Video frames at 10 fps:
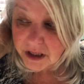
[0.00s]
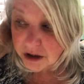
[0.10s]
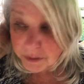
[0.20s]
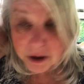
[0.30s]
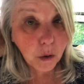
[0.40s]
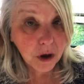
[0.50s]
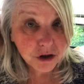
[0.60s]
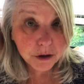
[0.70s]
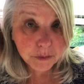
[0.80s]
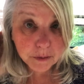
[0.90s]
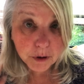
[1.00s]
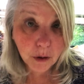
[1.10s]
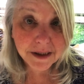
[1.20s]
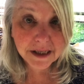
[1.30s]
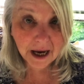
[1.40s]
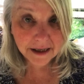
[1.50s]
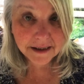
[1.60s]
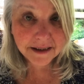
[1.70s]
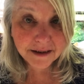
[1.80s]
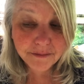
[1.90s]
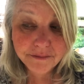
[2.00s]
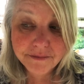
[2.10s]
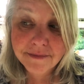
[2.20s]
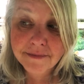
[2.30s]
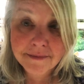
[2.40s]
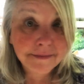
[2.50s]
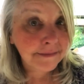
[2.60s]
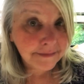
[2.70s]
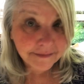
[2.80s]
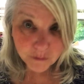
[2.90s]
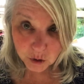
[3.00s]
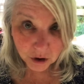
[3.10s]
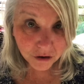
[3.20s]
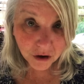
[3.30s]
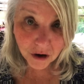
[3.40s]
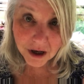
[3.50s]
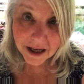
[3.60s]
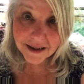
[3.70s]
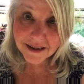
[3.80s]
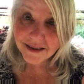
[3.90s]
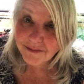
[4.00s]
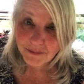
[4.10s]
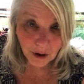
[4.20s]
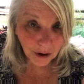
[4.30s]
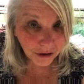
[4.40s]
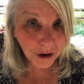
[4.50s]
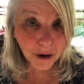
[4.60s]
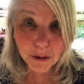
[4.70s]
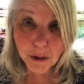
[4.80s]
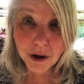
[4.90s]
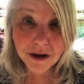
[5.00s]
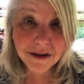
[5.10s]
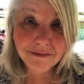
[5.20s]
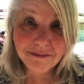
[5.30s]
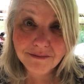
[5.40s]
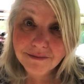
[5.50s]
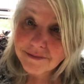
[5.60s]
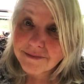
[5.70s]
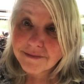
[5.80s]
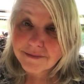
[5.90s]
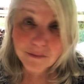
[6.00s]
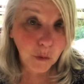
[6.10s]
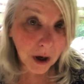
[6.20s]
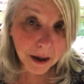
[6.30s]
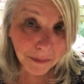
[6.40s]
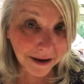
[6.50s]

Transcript: The big question that people always ask with all the heartache, all the hard work, why a